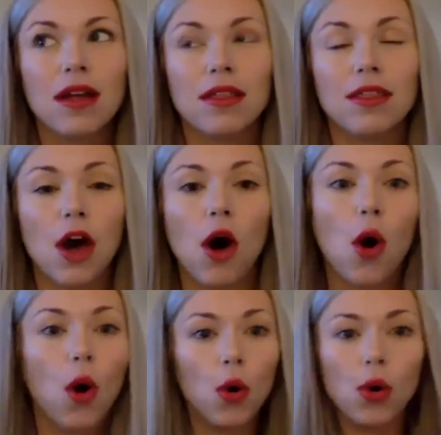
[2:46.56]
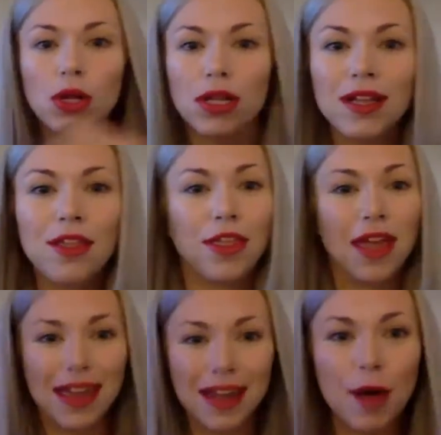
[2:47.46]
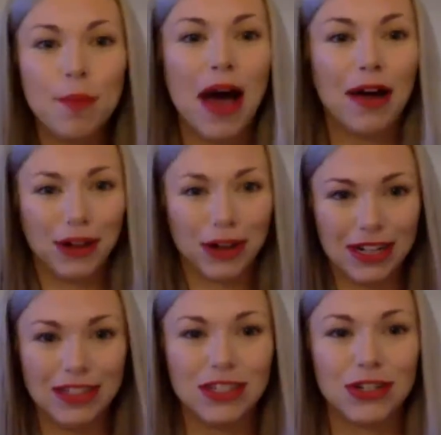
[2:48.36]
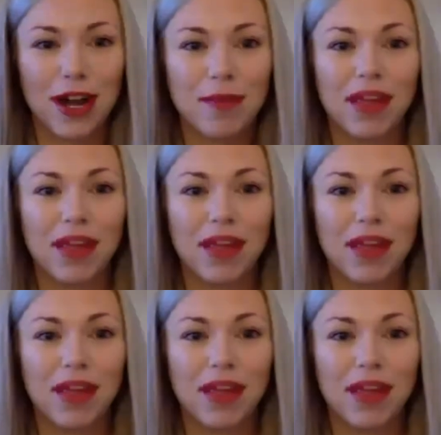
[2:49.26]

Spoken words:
the whole thing about your Instagram.